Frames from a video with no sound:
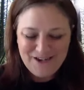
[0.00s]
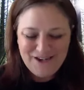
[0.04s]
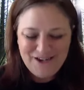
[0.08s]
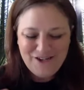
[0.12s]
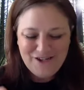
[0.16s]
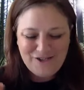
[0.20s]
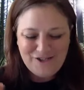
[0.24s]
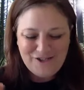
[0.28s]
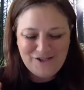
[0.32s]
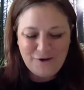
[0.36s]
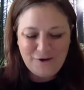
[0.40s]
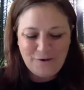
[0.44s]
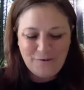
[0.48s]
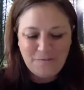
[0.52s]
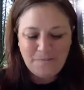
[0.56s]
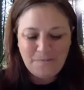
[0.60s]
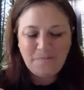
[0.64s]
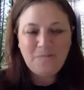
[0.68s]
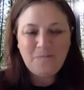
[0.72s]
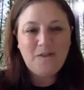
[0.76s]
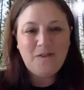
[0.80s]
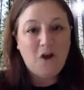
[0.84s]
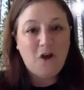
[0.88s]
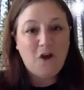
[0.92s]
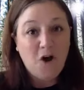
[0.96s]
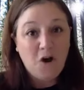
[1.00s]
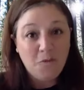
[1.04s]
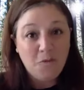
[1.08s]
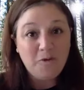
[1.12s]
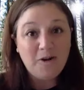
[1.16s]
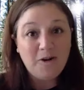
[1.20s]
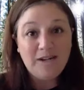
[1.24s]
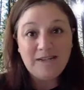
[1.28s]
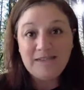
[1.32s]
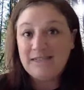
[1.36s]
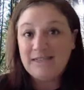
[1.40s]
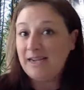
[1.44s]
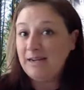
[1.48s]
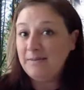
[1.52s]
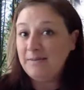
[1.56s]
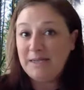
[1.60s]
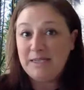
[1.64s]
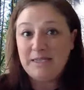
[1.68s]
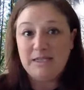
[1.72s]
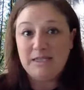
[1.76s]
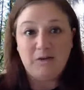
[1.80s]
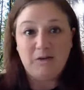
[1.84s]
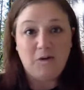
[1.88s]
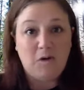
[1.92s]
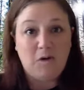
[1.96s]
So the homework
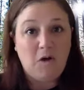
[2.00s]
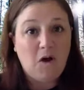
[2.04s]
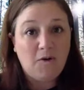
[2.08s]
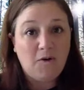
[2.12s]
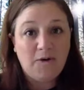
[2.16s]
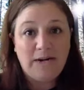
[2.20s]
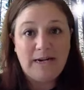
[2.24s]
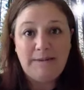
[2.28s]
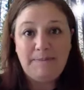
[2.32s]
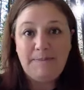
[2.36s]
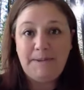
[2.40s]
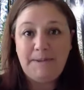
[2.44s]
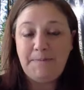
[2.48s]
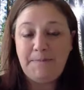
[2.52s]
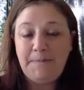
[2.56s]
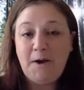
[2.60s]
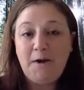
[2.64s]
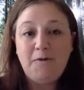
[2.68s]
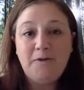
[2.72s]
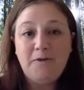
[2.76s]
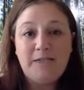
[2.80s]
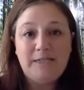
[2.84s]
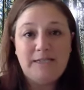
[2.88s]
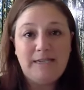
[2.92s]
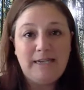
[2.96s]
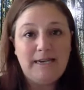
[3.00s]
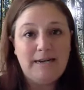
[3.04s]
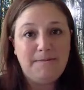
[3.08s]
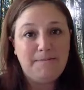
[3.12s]
assignments will already be posted.